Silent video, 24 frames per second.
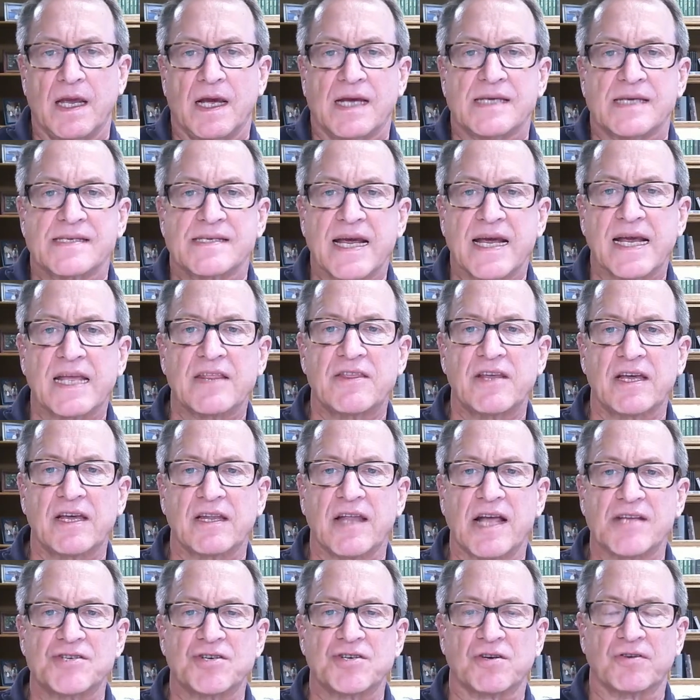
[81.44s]
A second
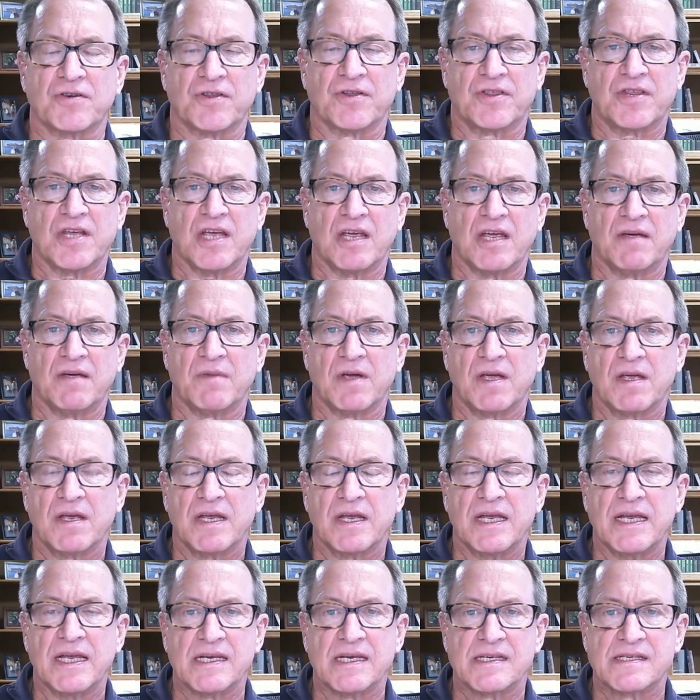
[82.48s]
theological theme
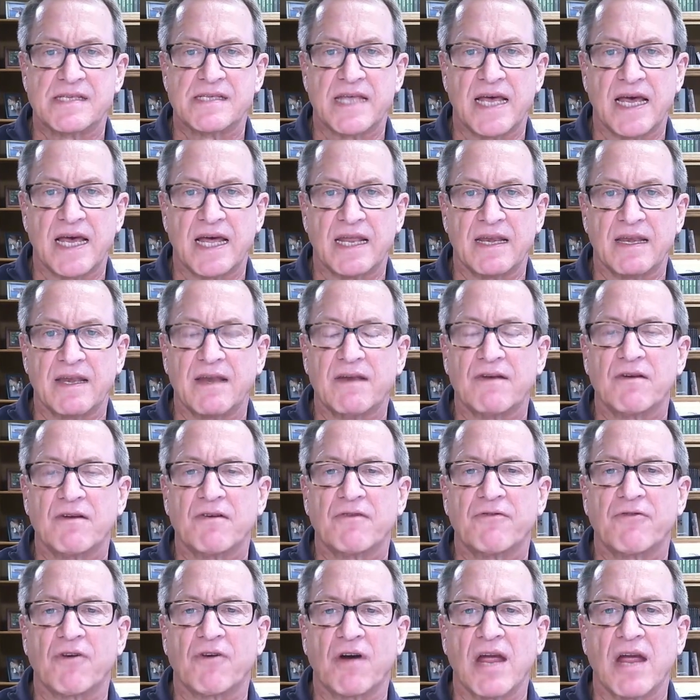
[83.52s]
is that
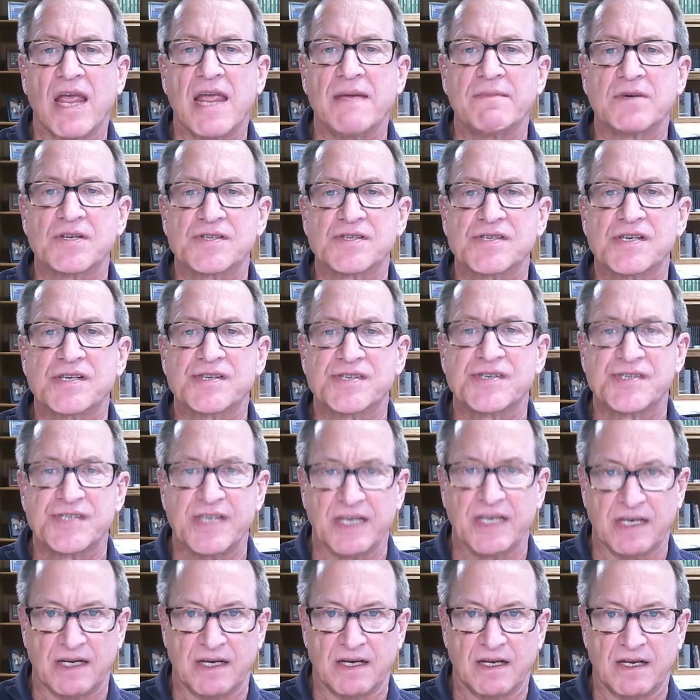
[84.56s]
for Amos,
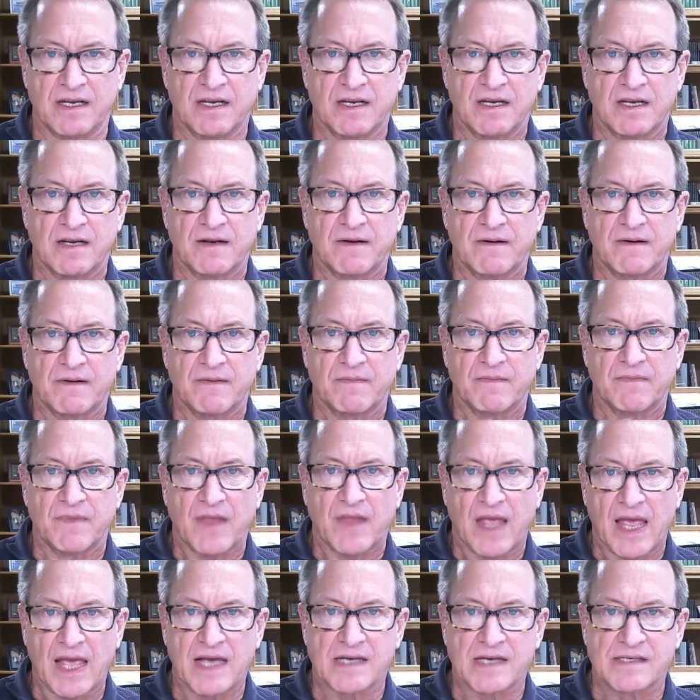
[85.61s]
sin
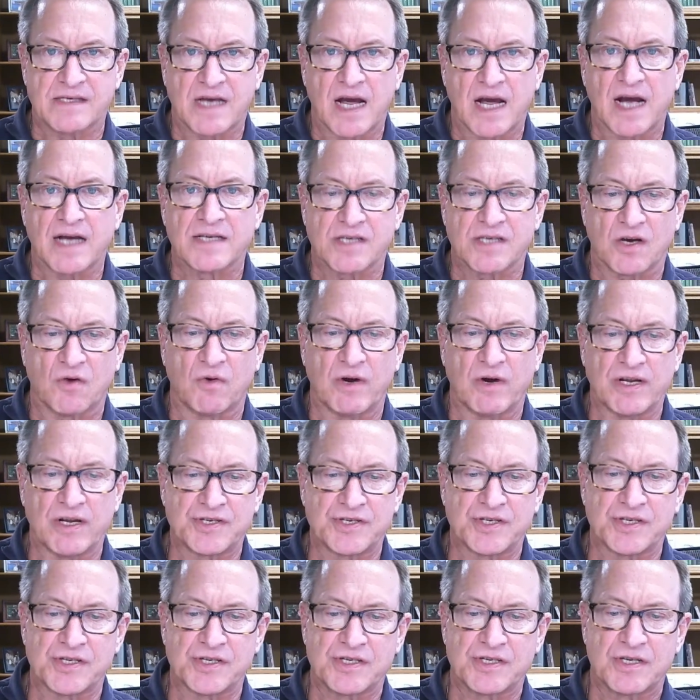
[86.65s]
has
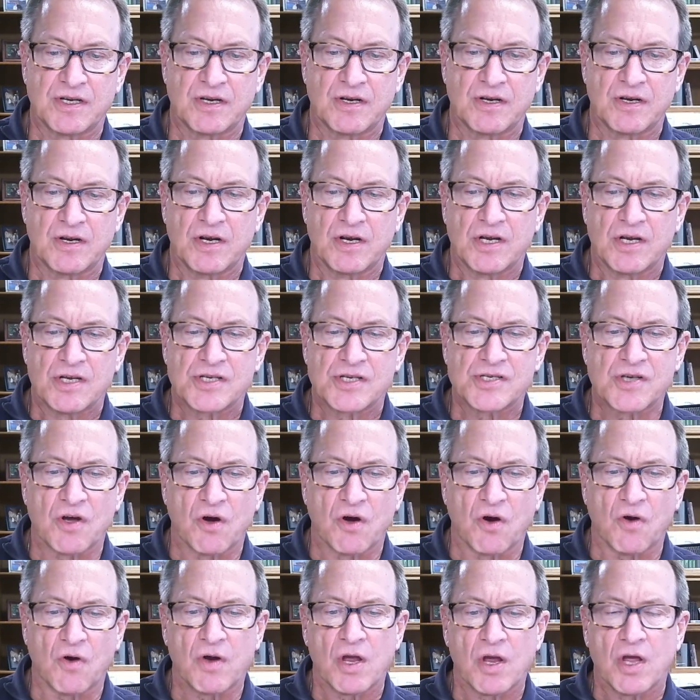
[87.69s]
consequences.
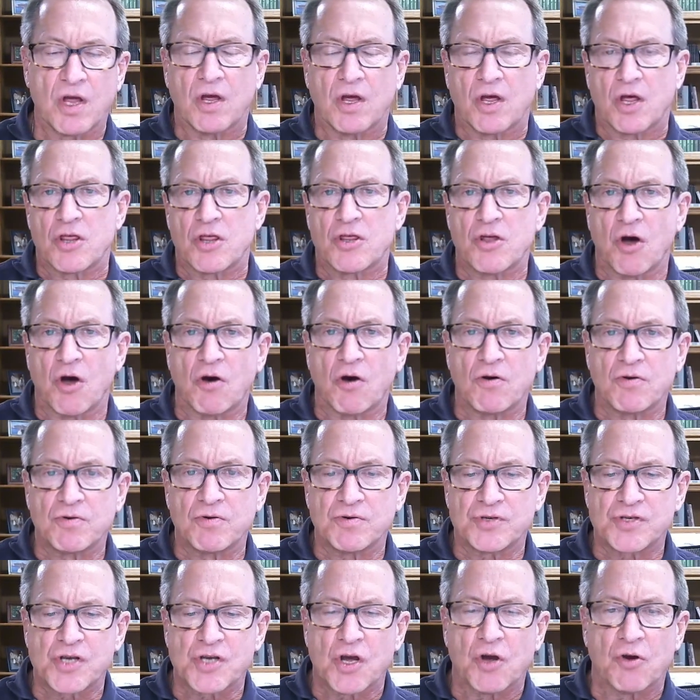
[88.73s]
So
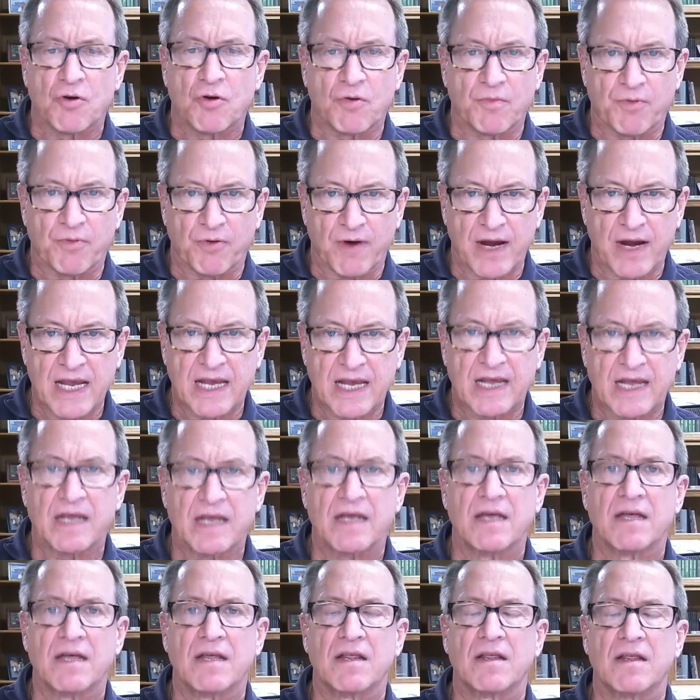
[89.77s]
those who break
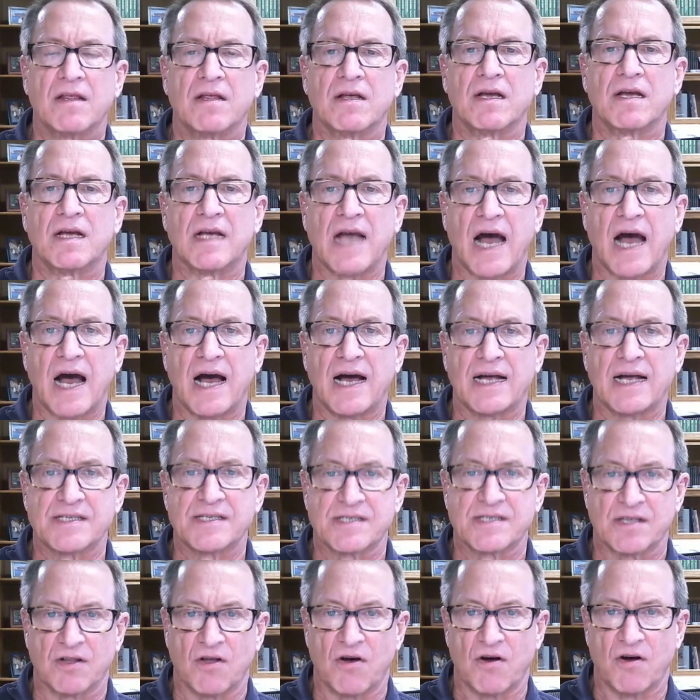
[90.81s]

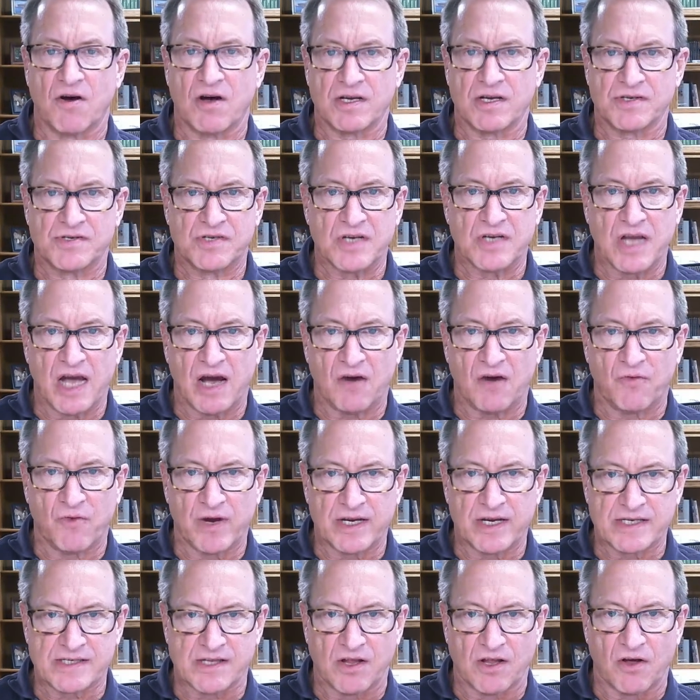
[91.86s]
God's laws,
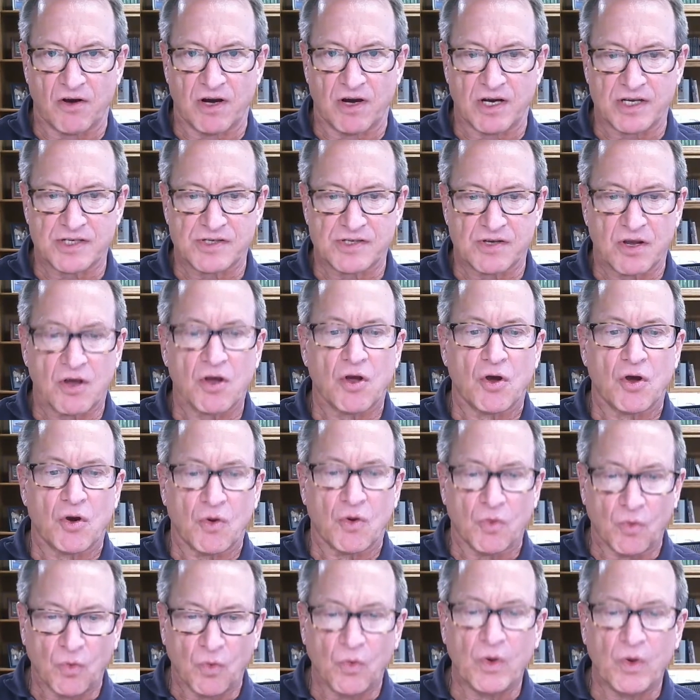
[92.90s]
Yahweh's laws,
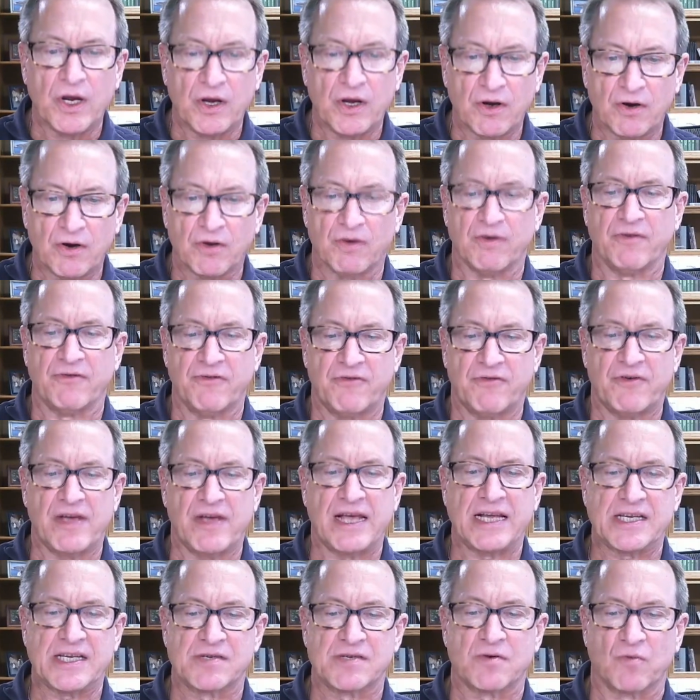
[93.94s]
will
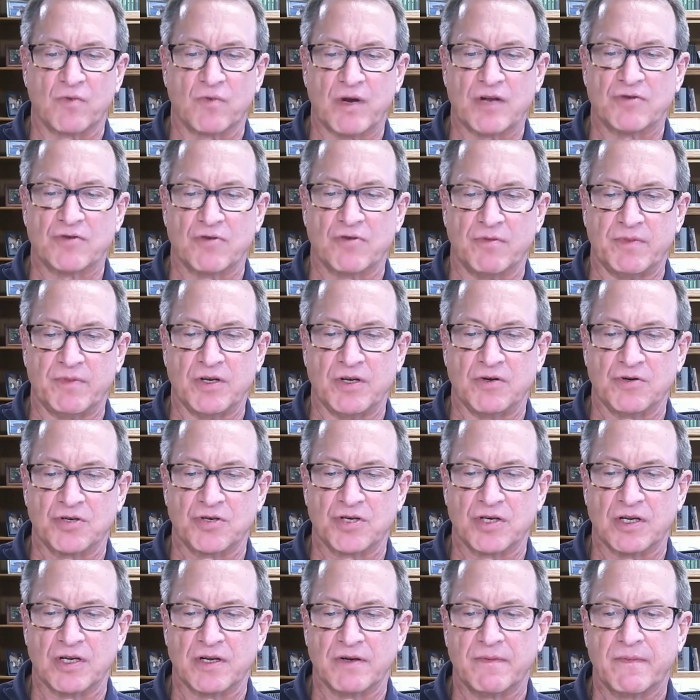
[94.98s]
face
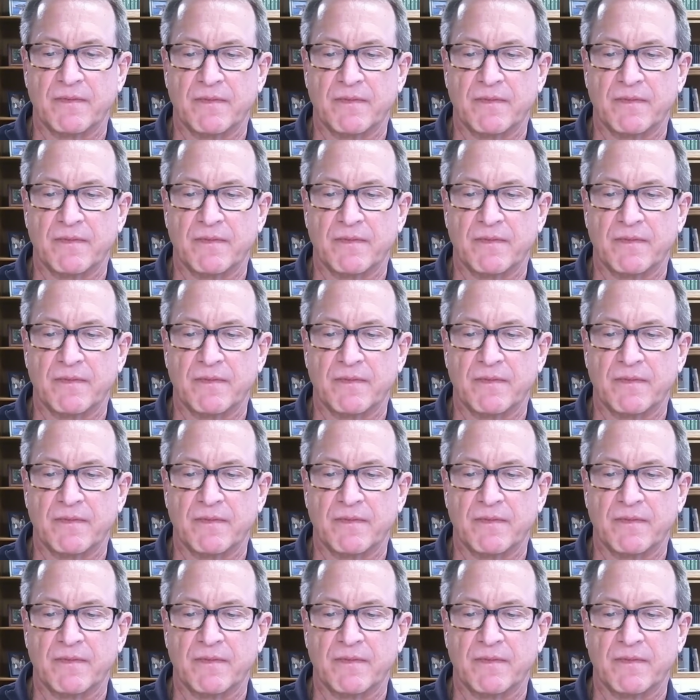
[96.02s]
retribution.